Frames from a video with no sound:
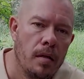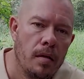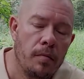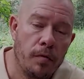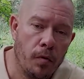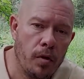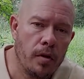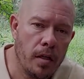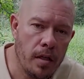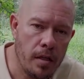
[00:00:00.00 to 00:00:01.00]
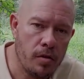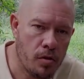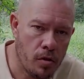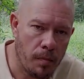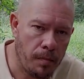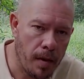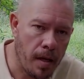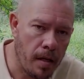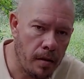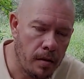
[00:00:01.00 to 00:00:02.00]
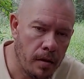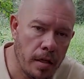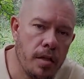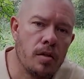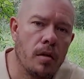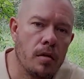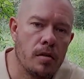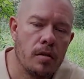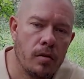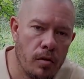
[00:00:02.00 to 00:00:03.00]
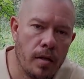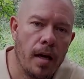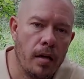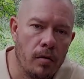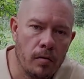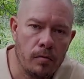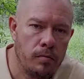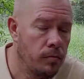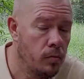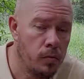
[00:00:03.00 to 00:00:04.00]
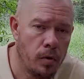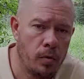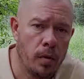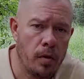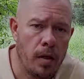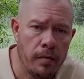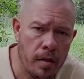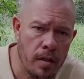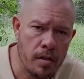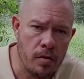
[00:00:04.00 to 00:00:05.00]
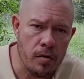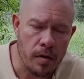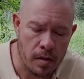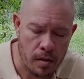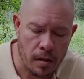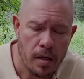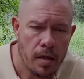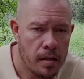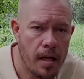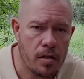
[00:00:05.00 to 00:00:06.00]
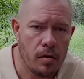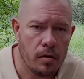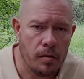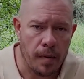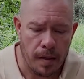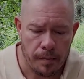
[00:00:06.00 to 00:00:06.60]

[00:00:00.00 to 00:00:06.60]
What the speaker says: before you're going to need to stop and recharge to carry on with whatever it is you're doing. So that's not too bad.